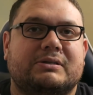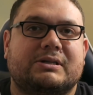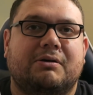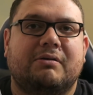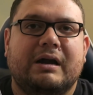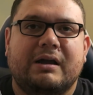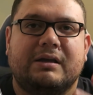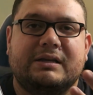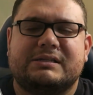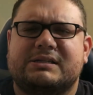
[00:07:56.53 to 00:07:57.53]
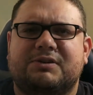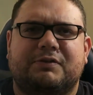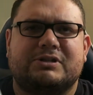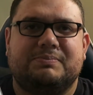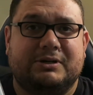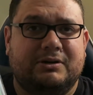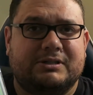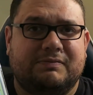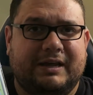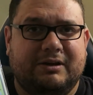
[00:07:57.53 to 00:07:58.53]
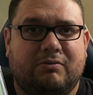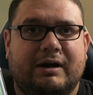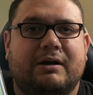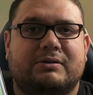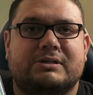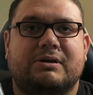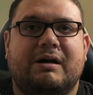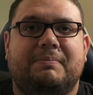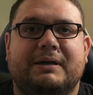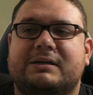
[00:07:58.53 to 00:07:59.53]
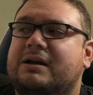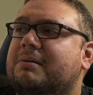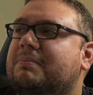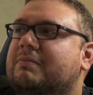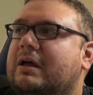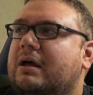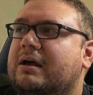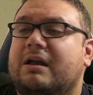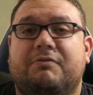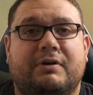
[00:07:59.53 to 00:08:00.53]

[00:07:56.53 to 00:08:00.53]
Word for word: So this is the first appearance of like Grail. So I picked it up, I uh, got